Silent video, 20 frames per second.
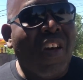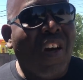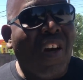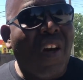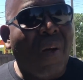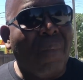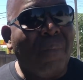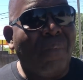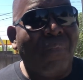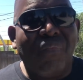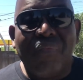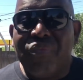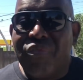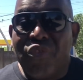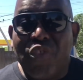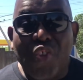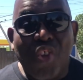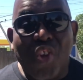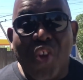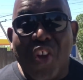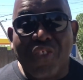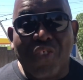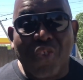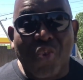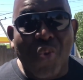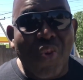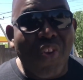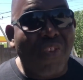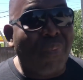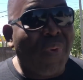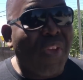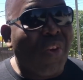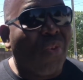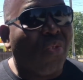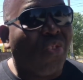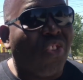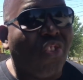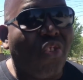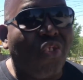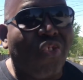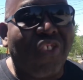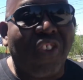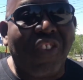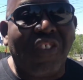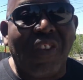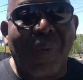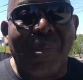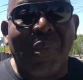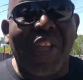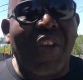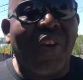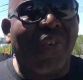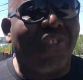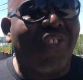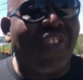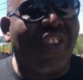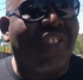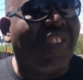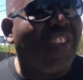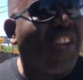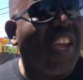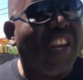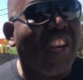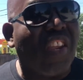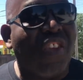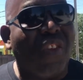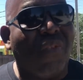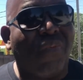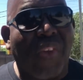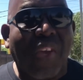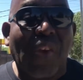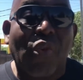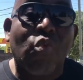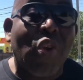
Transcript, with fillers: Um, do you guys agree with me, or did you see somebody else yesterday that you think,